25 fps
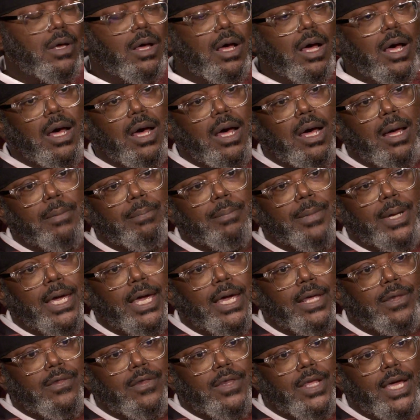Um,
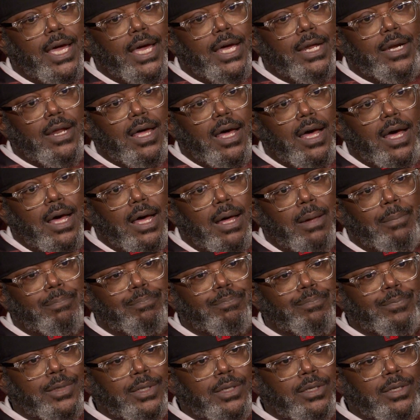and then um,